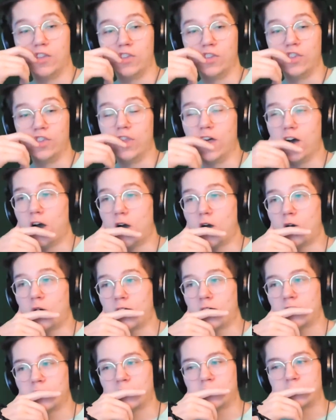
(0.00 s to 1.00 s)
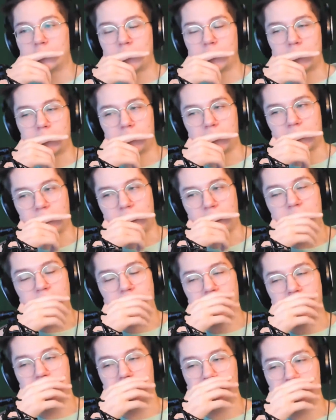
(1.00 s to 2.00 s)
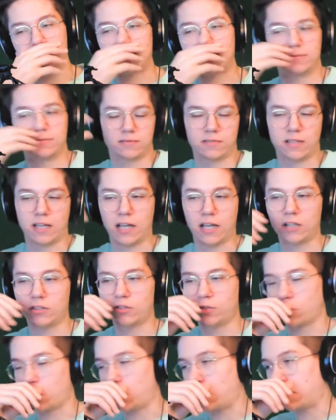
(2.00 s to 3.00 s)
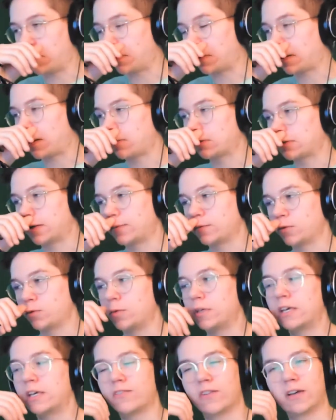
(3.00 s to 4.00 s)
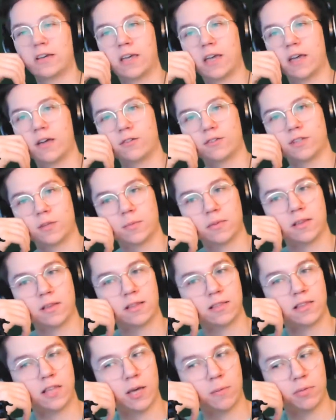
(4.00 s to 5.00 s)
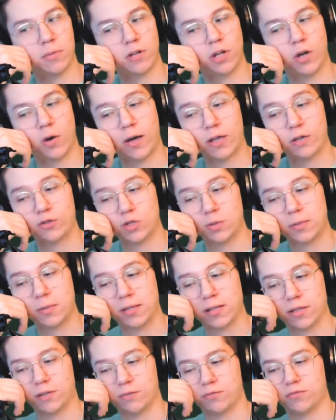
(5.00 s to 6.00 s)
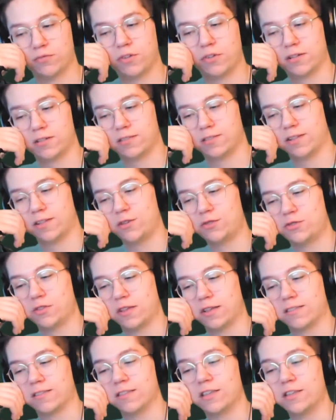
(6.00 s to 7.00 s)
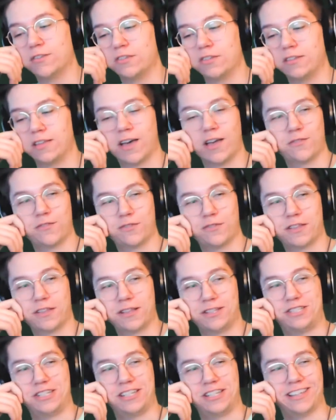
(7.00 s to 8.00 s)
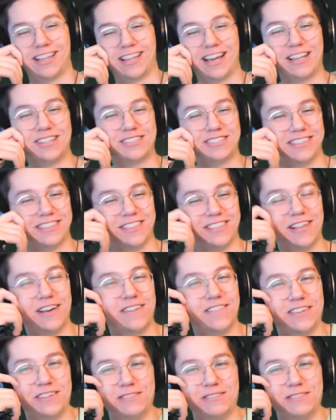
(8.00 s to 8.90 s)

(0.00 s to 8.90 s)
No, it's been about. I mean, I throw it in like a couple times a week if I can or something like that. But no, I used to be like fucking. I used to like live and die for that shit. Like I used to love it.